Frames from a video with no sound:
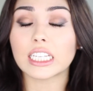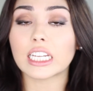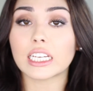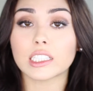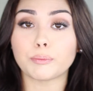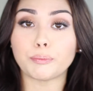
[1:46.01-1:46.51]
It
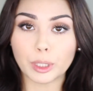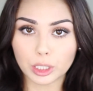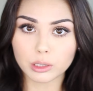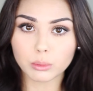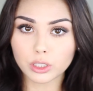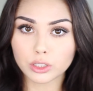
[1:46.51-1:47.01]
is
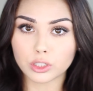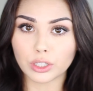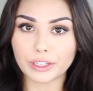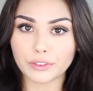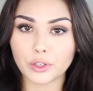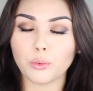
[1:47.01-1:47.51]
buildable, so
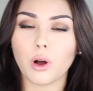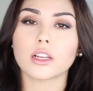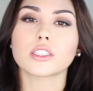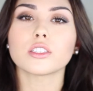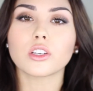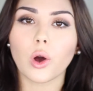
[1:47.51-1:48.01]
if you
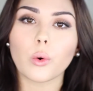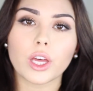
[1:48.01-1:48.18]
want to go